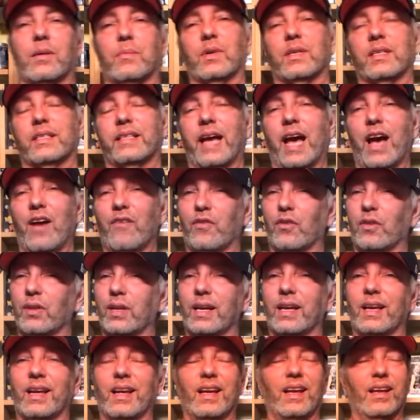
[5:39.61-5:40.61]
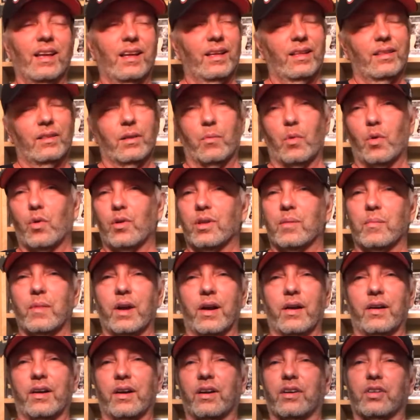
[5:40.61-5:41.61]
But definitely, the more the
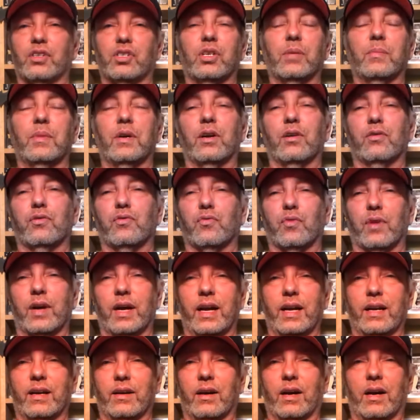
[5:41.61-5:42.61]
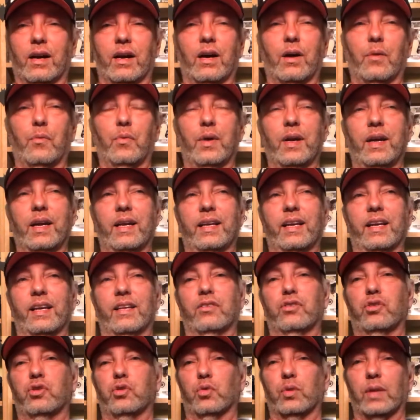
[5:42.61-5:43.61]
merrier. should be a great uh, week
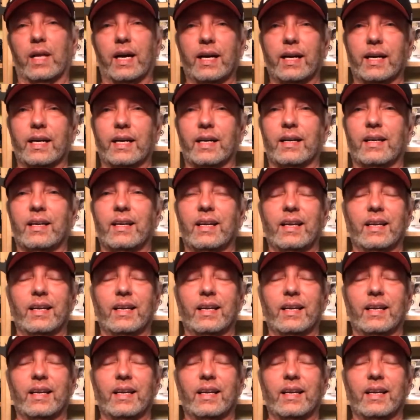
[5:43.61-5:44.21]
in July.